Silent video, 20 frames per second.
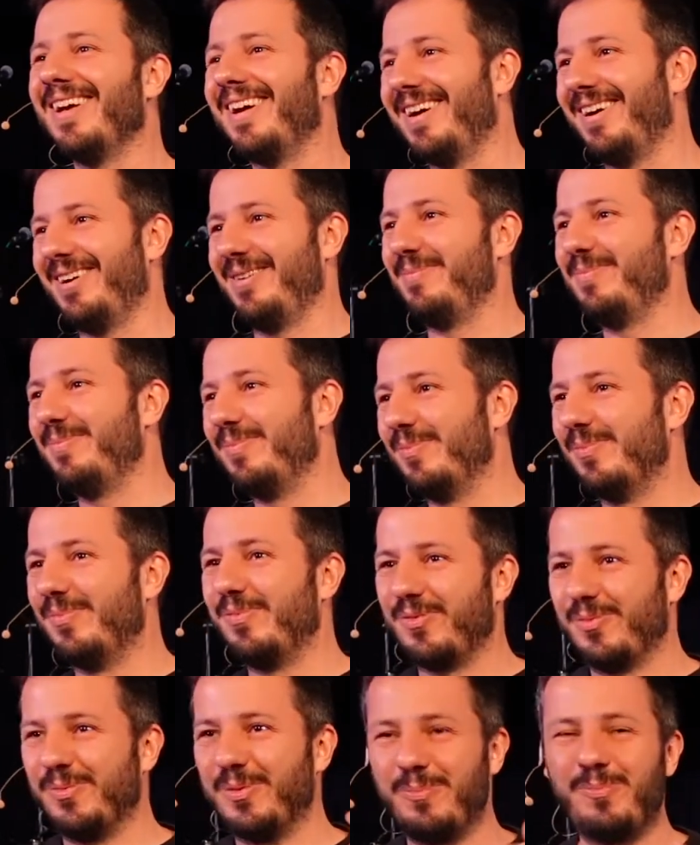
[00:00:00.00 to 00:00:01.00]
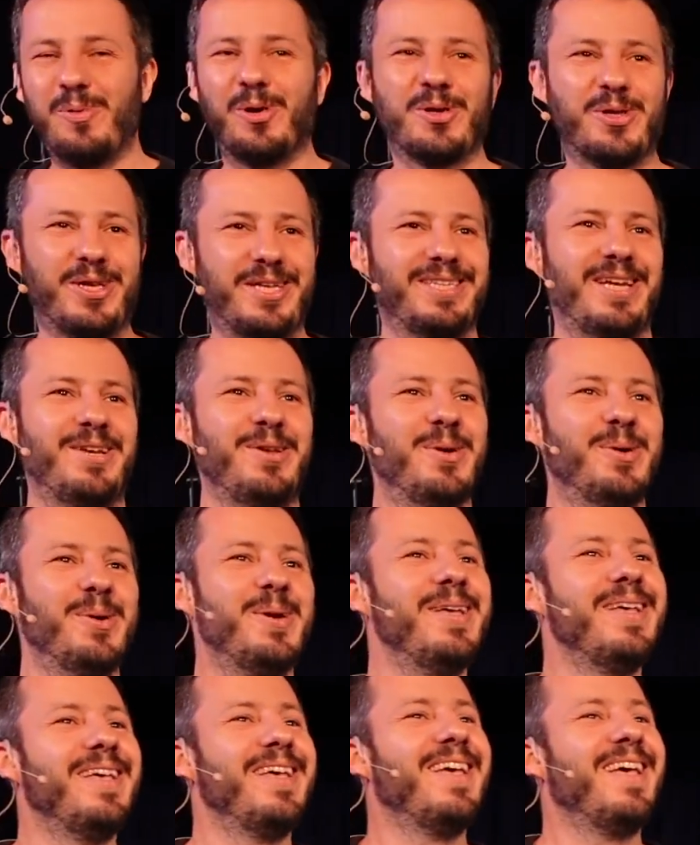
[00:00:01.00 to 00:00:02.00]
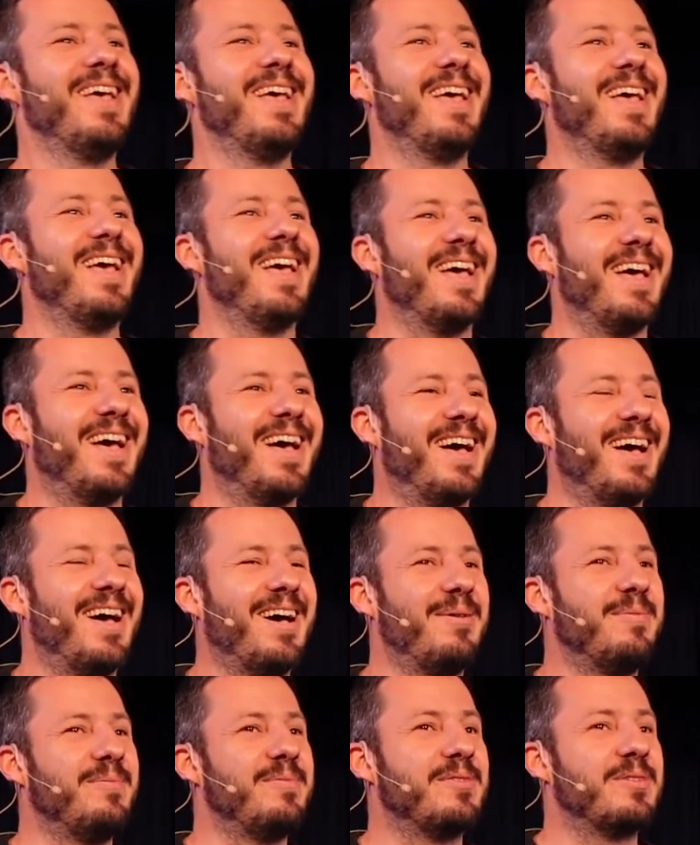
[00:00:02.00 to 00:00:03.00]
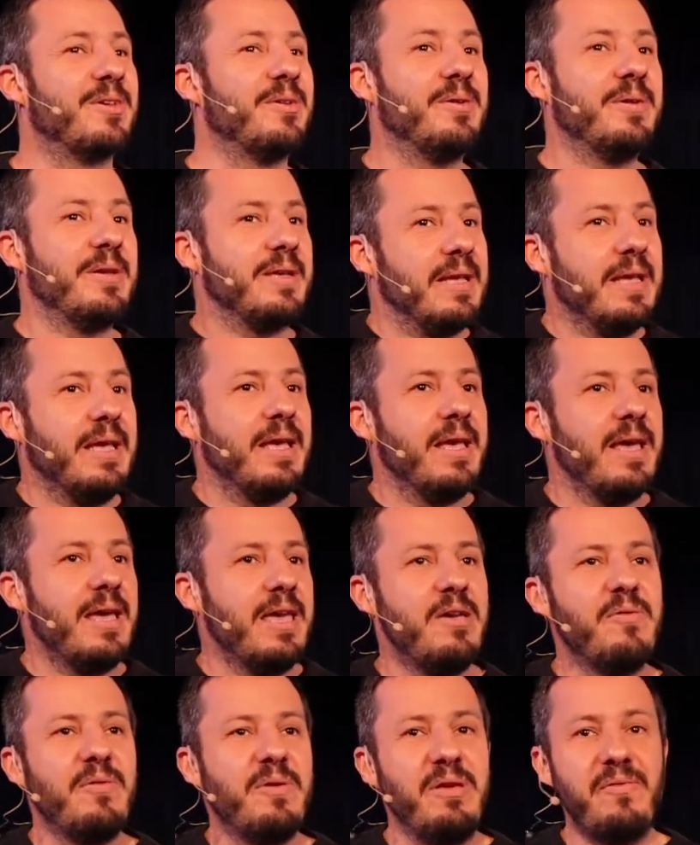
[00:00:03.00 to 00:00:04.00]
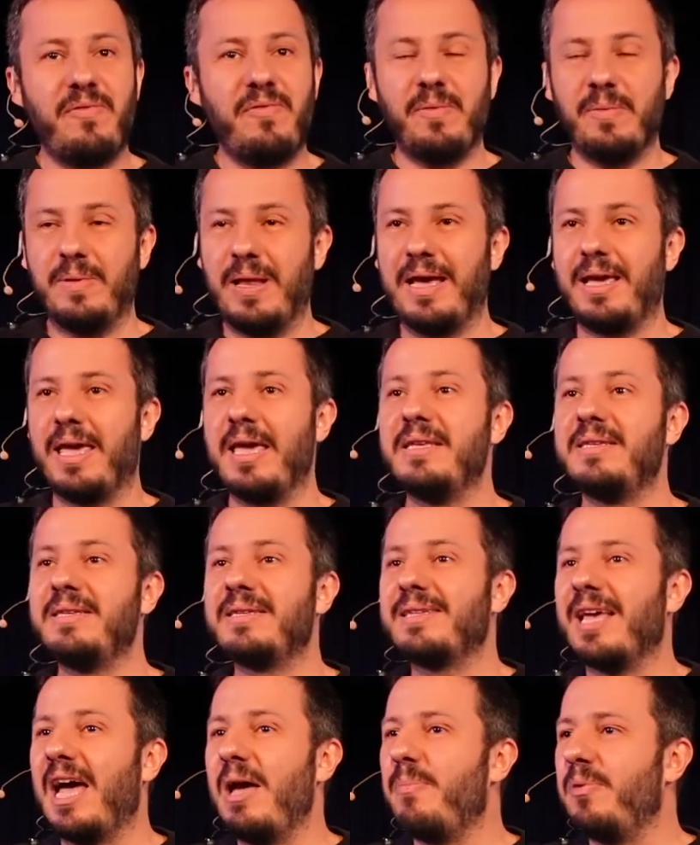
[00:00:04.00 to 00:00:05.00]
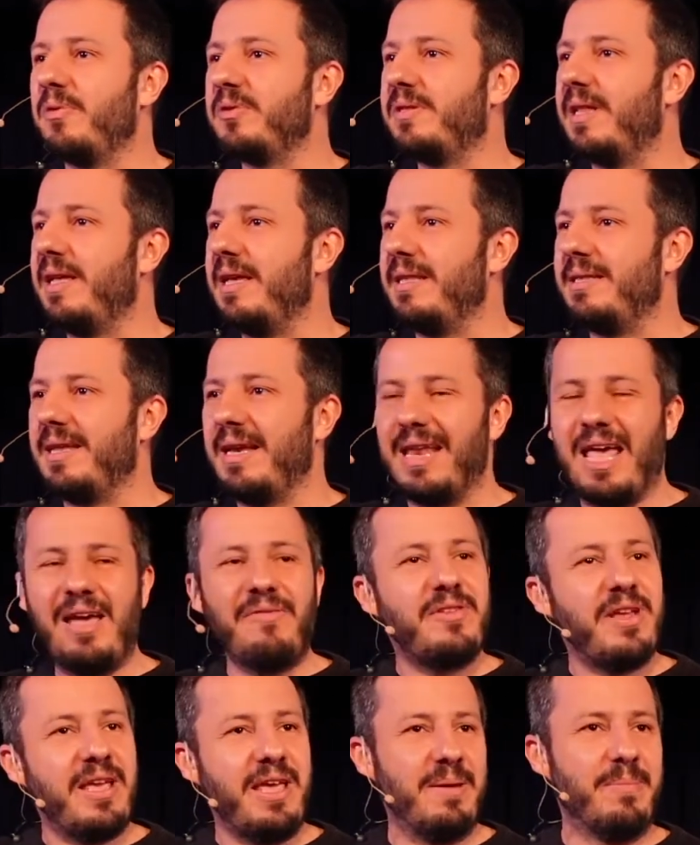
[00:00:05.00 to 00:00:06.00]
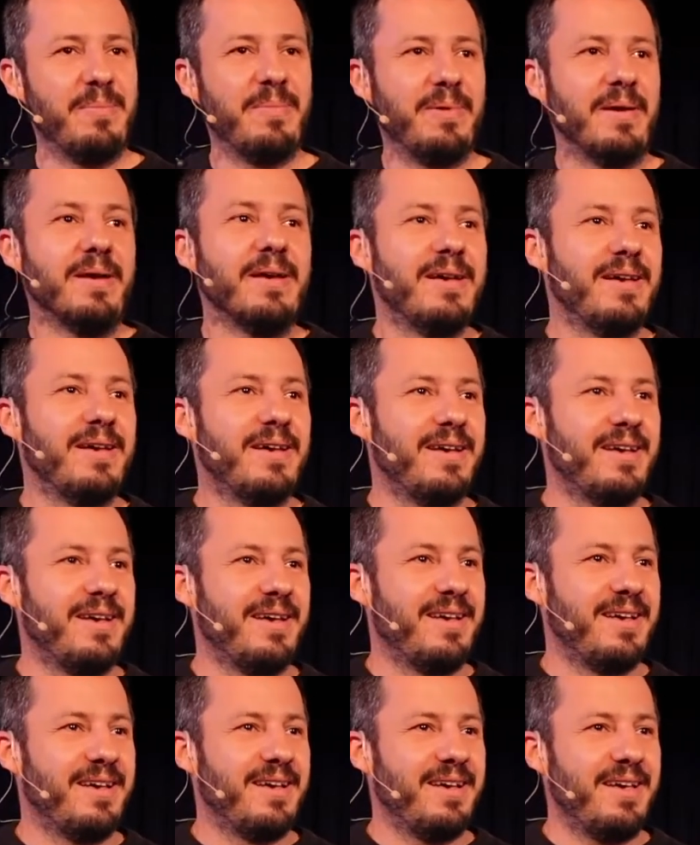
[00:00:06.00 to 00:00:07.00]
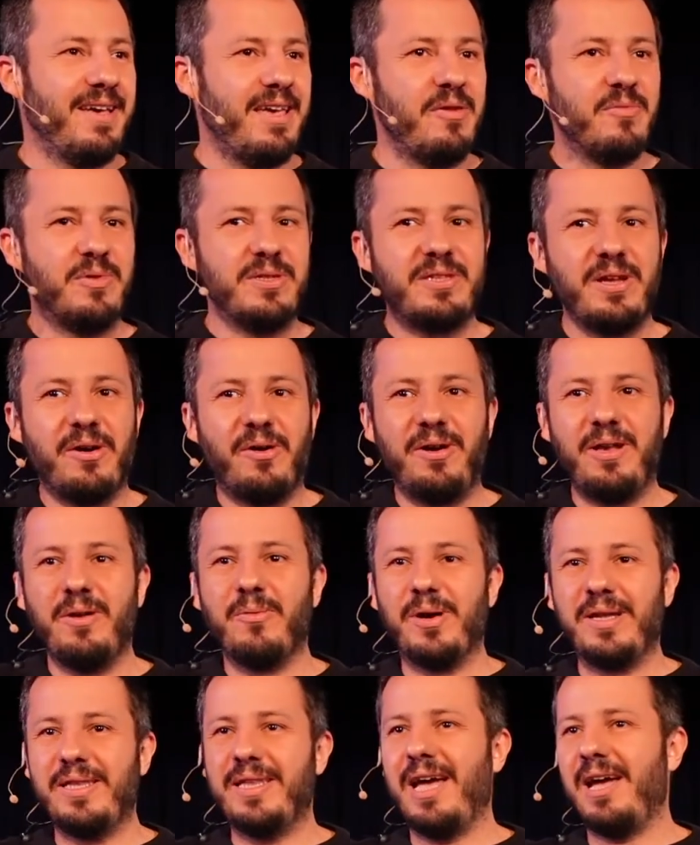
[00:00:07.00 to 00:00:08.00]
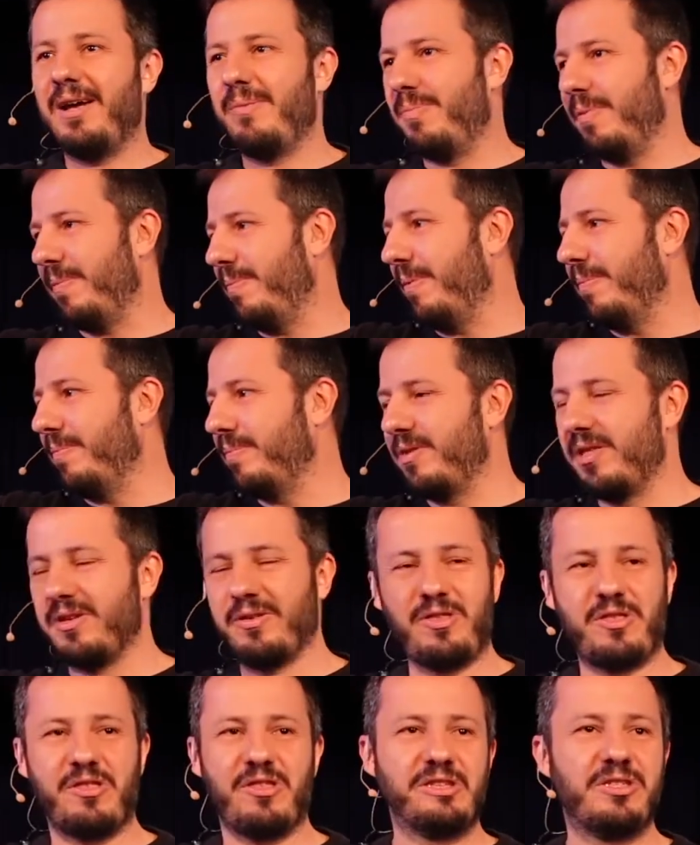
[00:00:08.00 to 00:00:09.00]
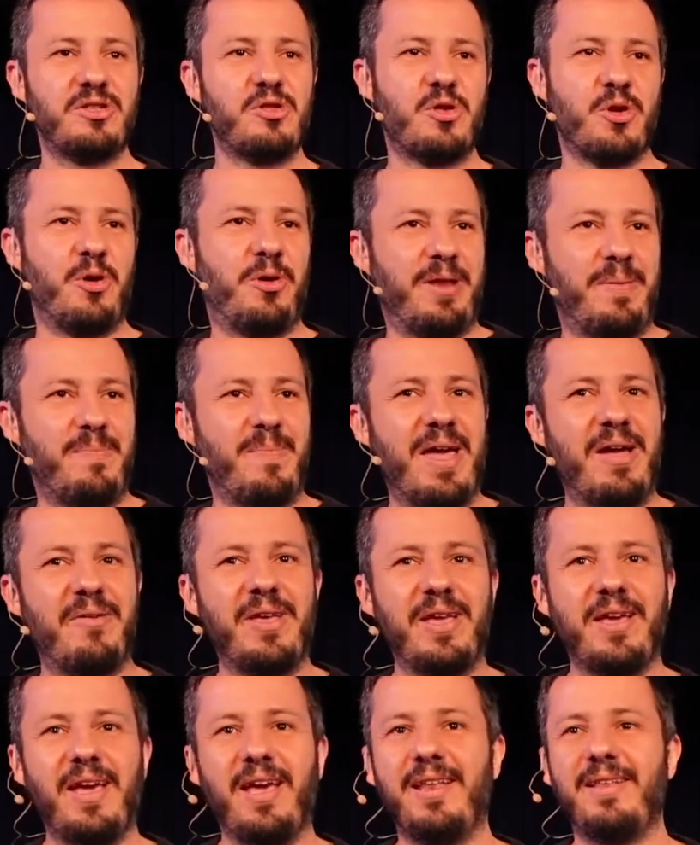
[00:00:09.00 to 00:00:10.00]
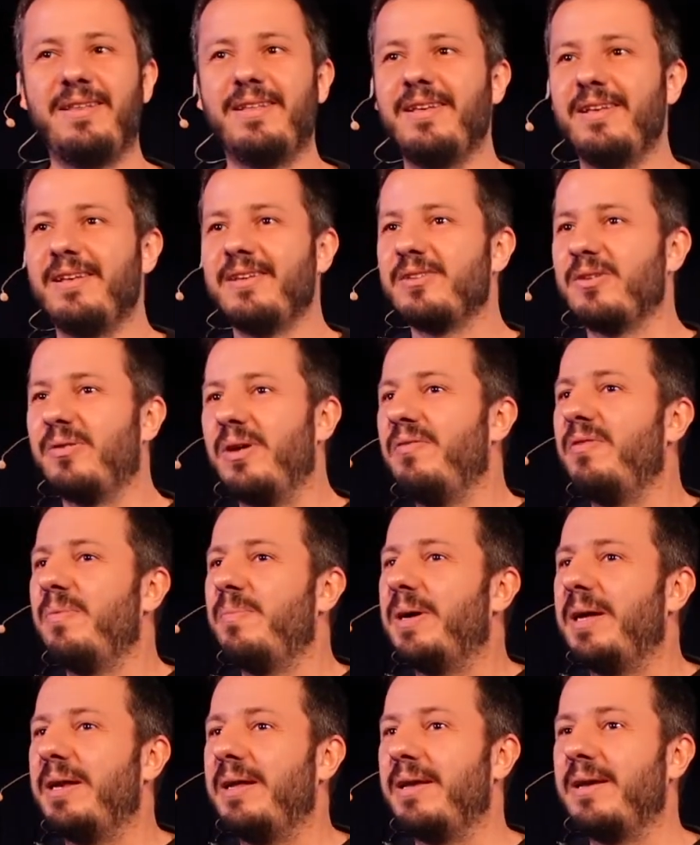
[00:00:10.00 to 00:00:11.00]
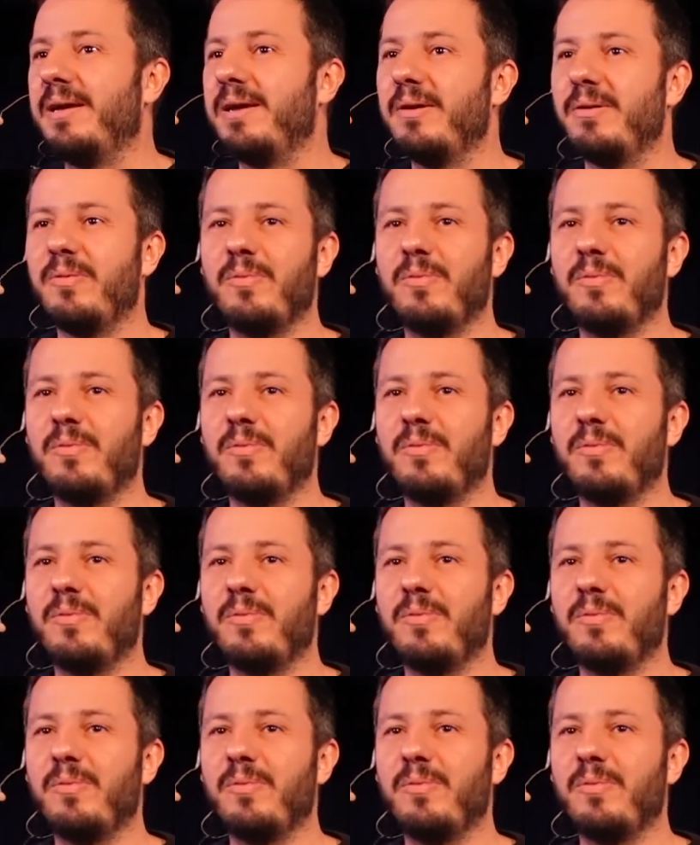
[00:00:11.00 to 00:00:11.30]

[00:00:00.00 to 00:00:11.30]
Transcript: from the Portuguese I know. So he his disciples, they left him. He was the only one there, just John and Mary. And so everybody